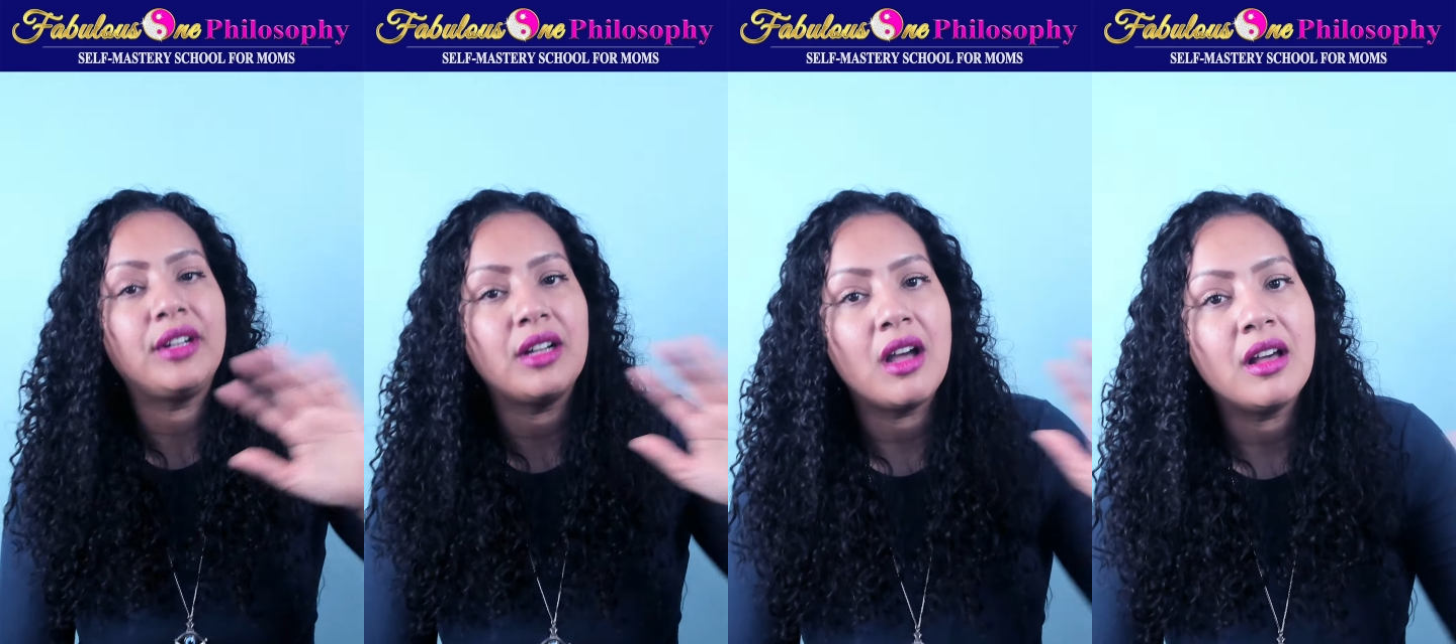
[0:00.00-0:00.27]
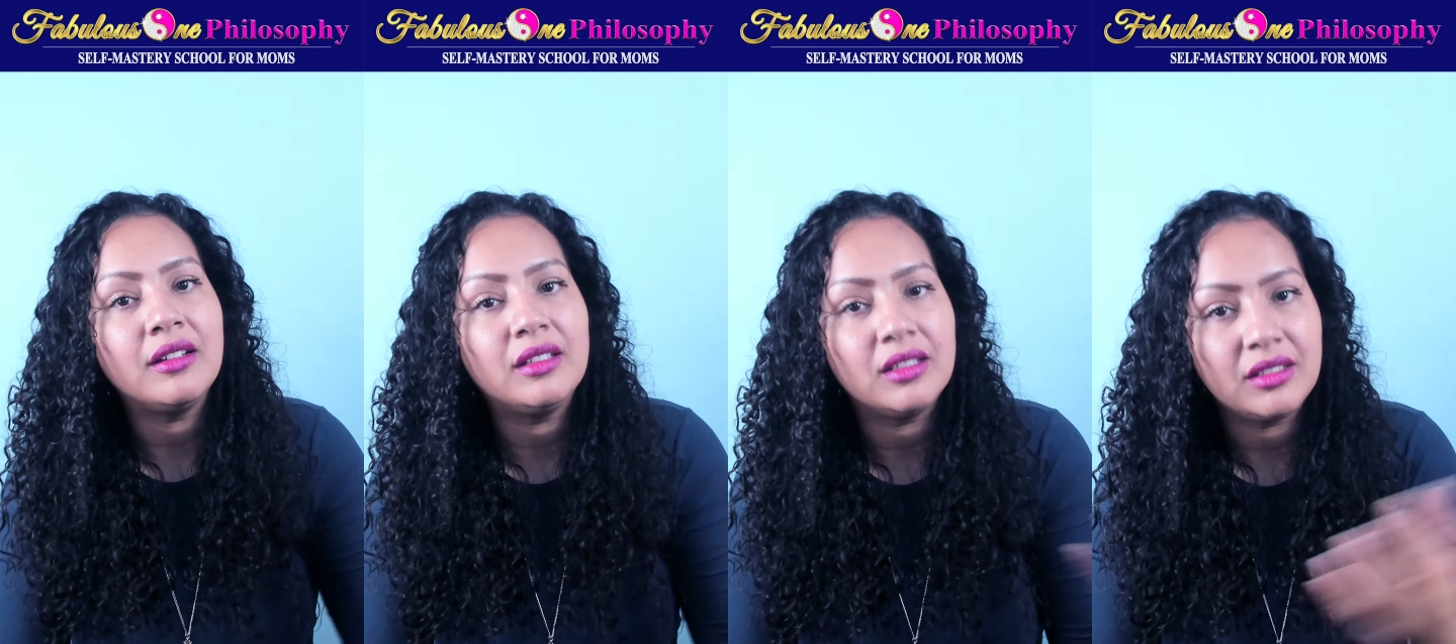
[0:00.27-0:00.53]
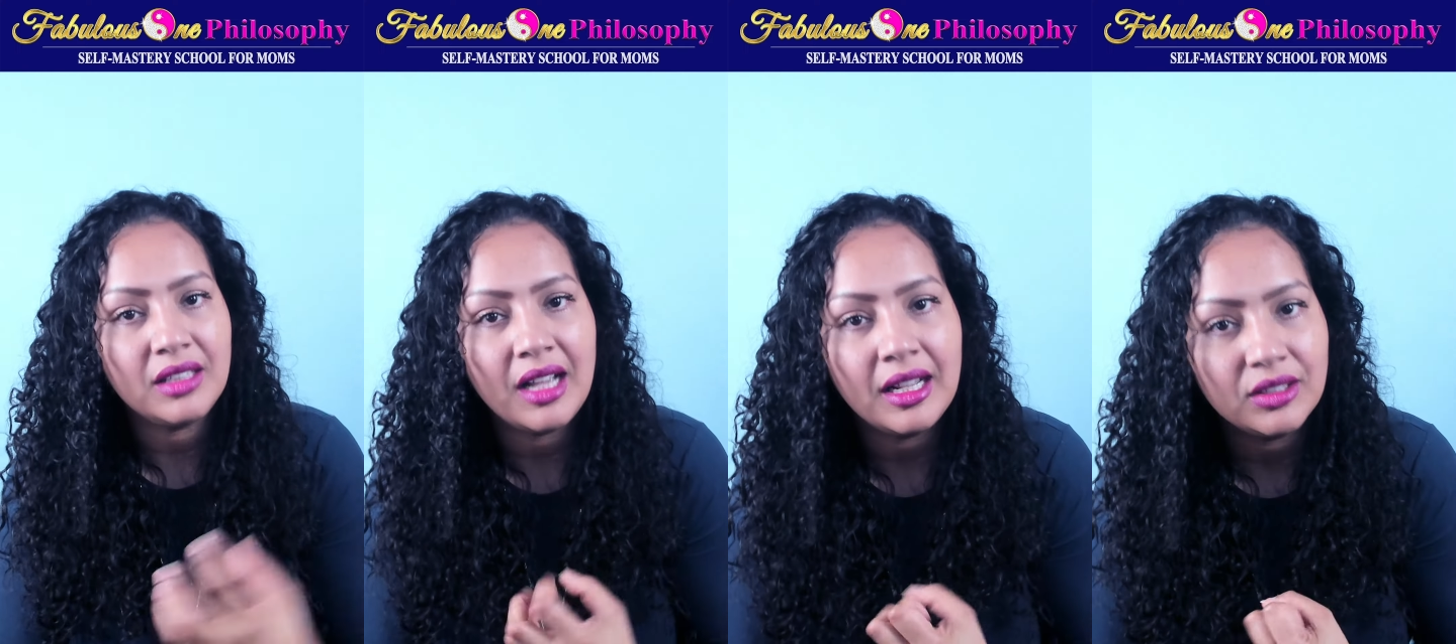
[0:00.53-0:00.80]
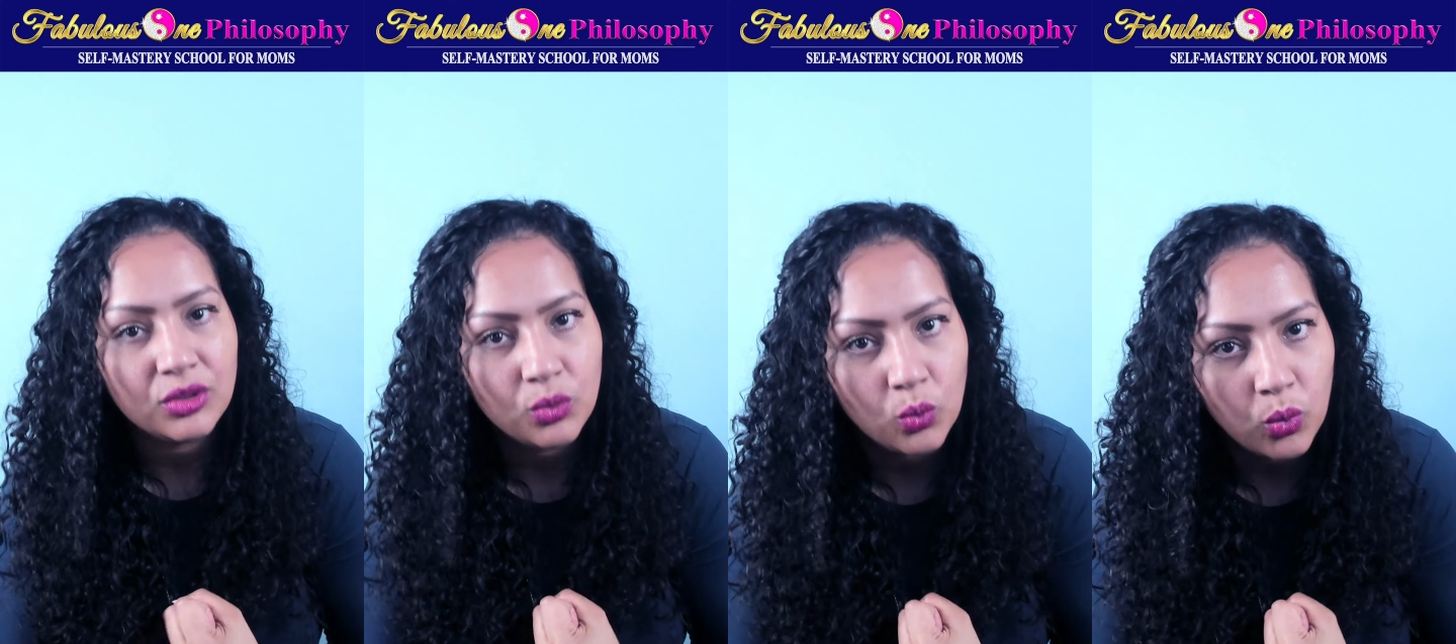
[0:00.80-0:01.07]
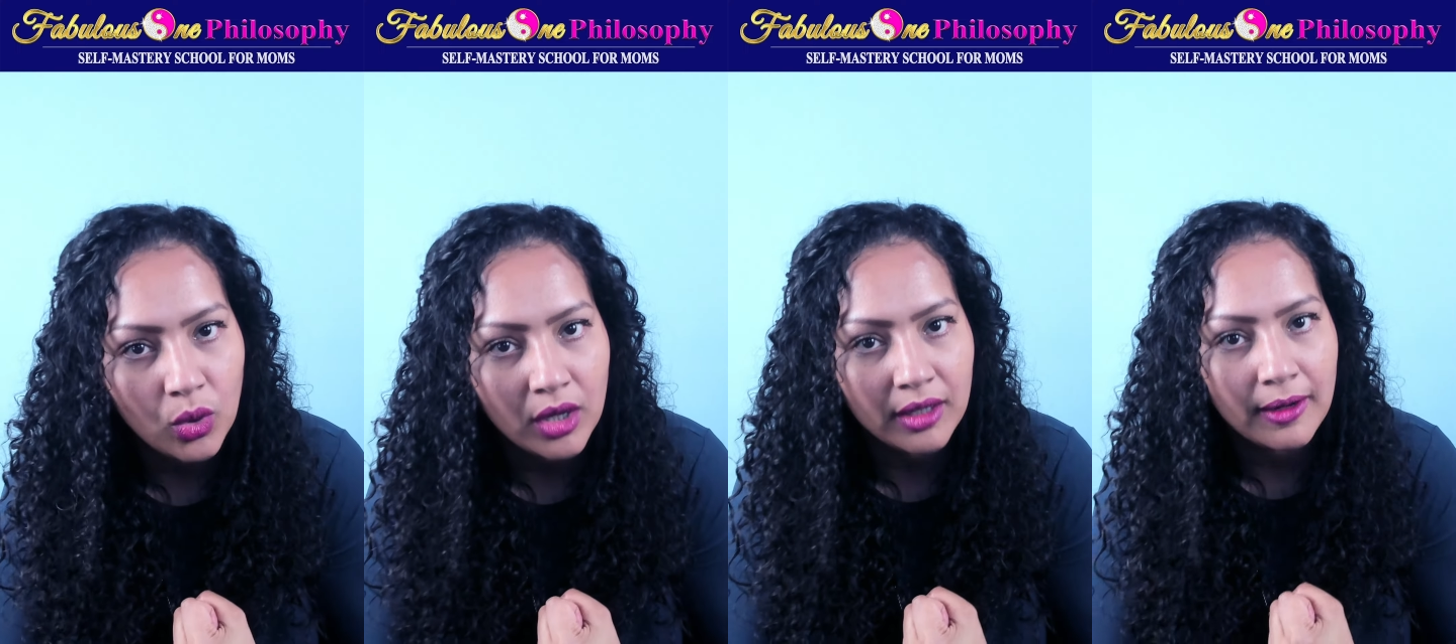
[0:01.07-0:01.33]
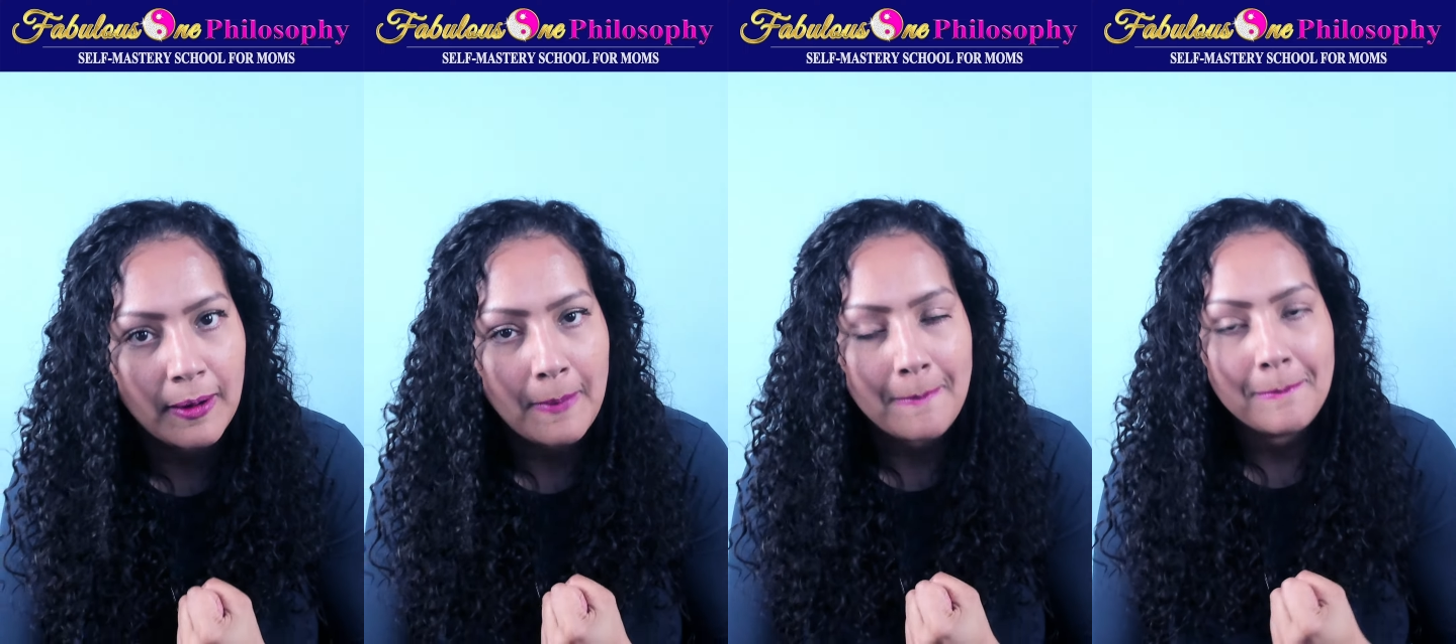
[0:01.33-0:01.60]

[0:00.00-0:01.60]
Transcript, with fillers: others as one.